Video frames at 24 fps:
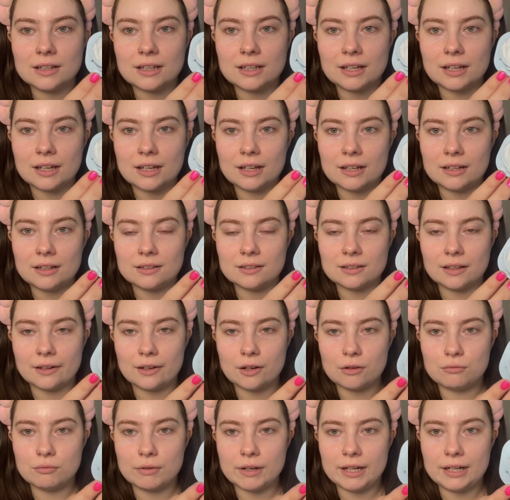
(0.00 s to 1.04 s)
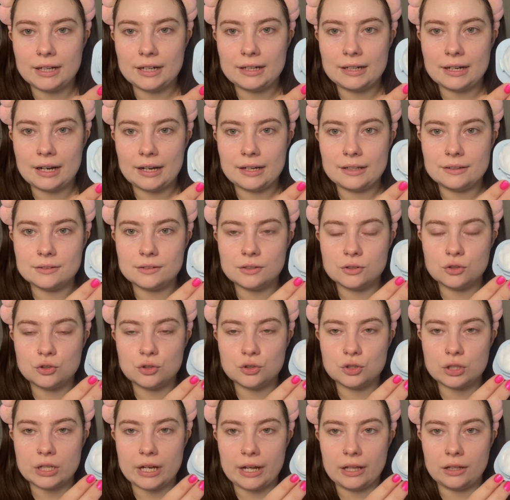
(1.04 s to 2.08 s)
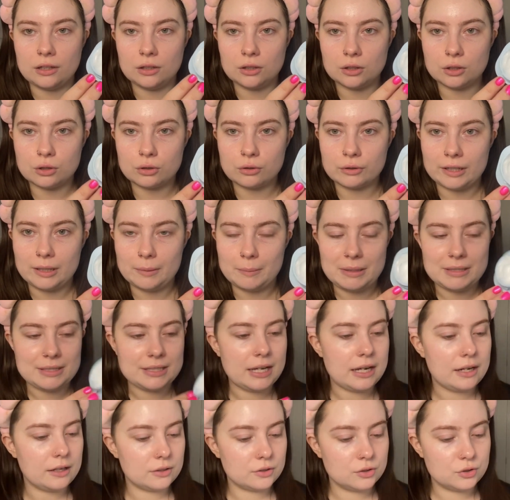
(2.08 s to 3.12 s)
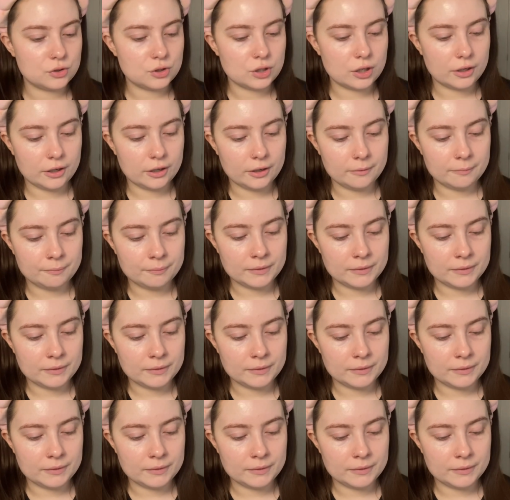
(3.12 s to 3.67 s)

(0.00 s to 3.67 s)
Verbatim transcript: again, is like a really nice gel creamy texture.